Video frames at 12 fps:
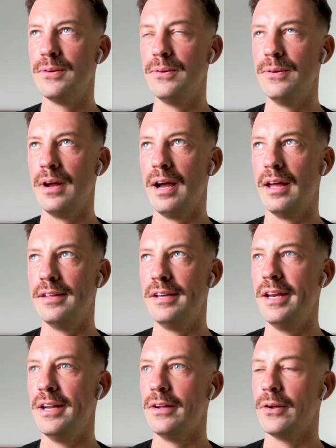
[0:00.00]
to uh, the
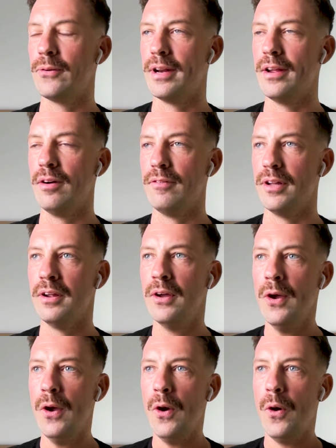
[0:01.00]
nitty and gritty of it.
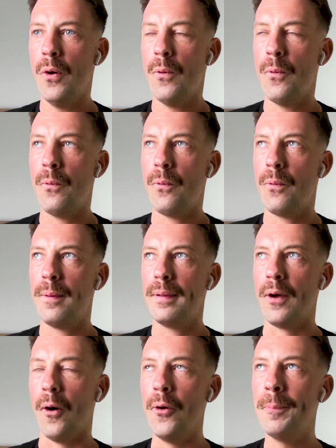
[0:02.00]

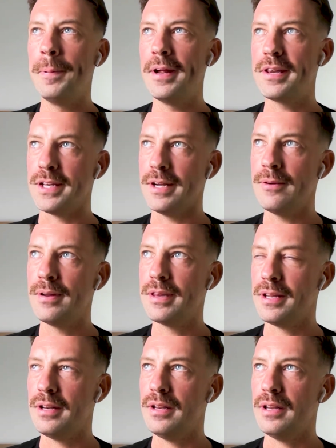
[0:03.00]
The opening
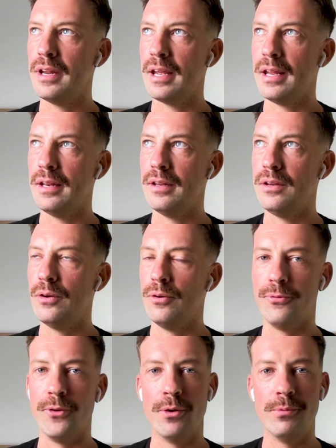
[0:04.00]
sequence in in your
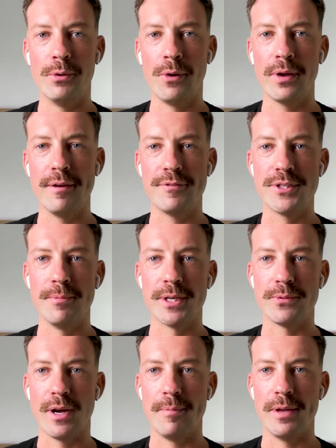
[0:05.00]
film, we won't give too
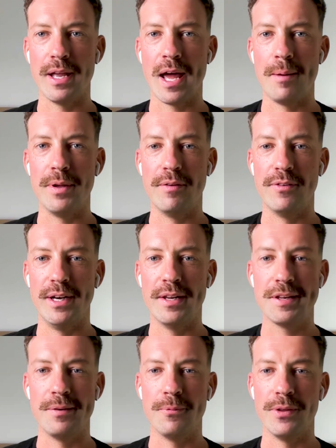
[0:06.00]
much away, but you had a bit of an
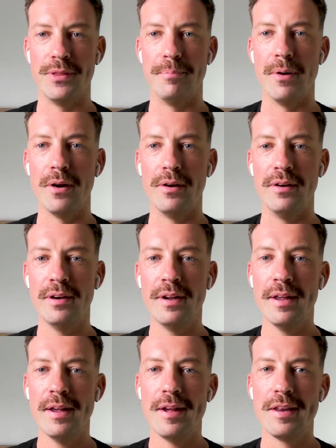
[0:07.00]
incident with your boat,
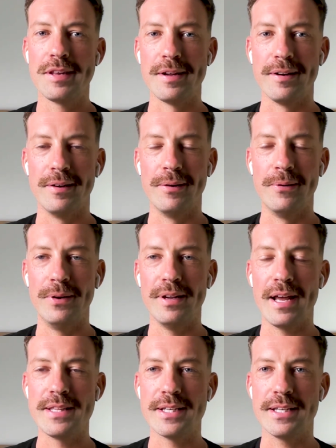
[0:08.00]
so
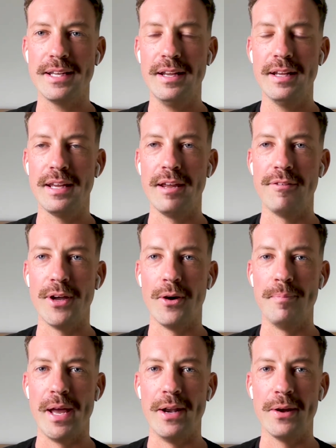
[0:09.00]
you had to yeah. give the
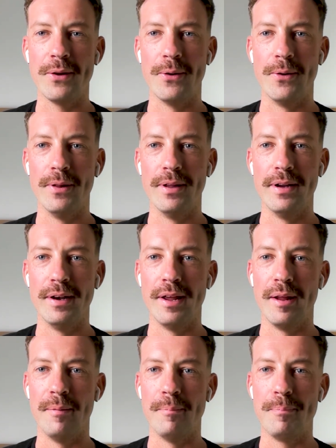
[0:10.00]
old man a call yeah. and,
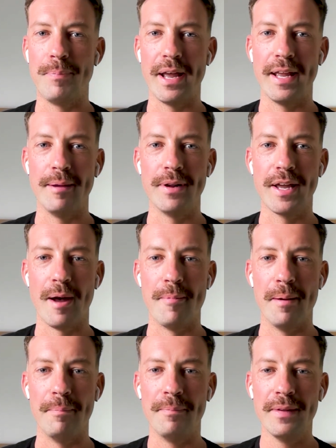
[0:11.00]
and beg him to come
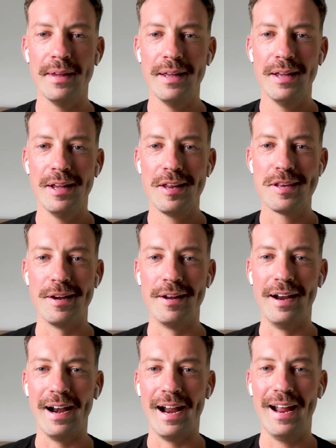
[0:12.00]
up. So.